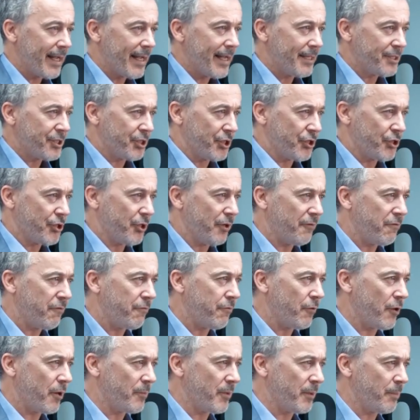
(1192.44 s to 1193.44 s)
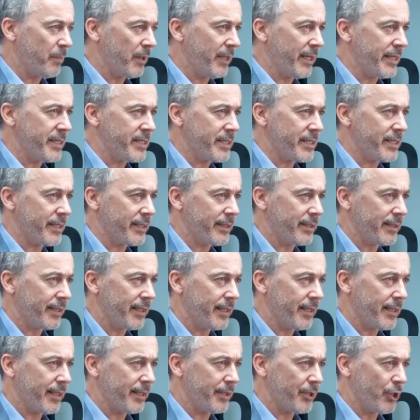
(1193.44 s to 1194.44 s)
it's a tough form of policing.
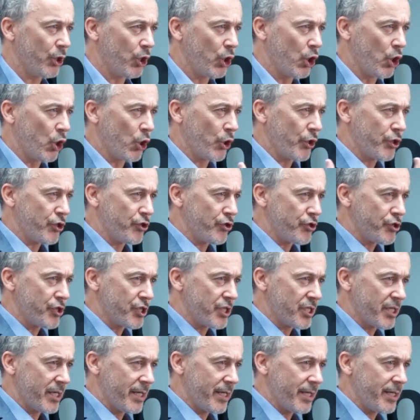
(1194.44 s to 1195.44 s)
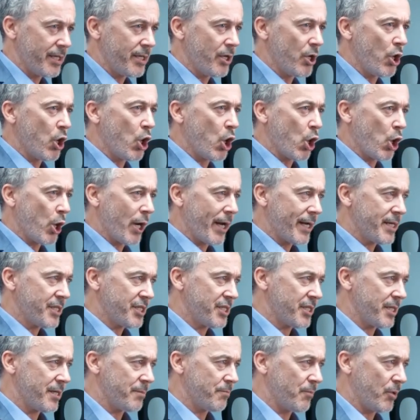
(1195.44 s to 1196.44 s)
That RUC,
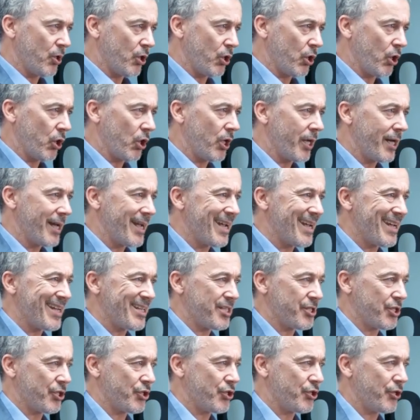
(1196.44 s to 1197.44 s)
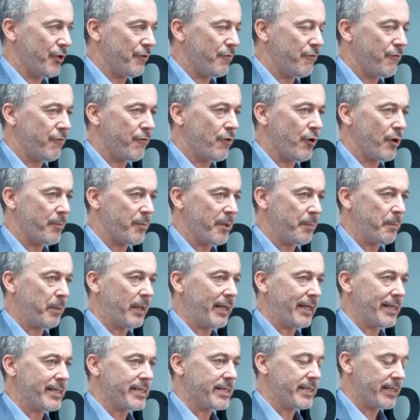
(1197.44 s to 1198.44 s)
RIC model is a tough form of
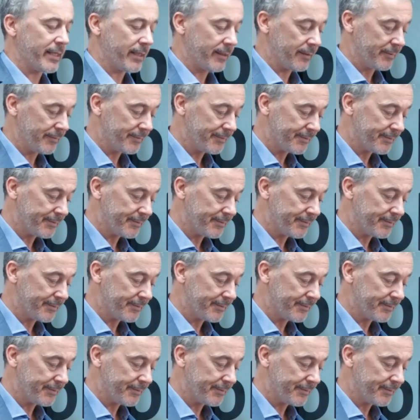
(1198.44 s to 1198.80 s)
policing.